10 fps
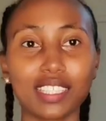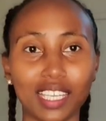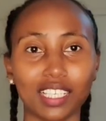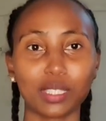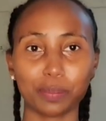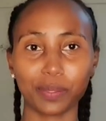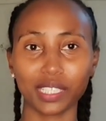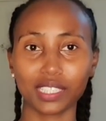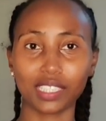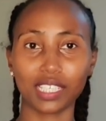next
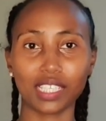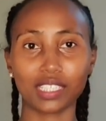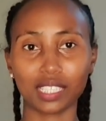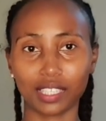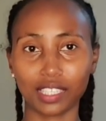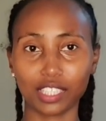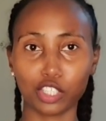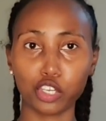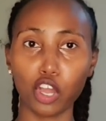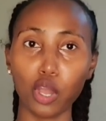piece is this
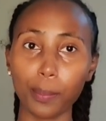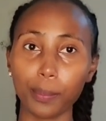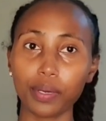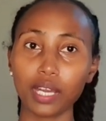top,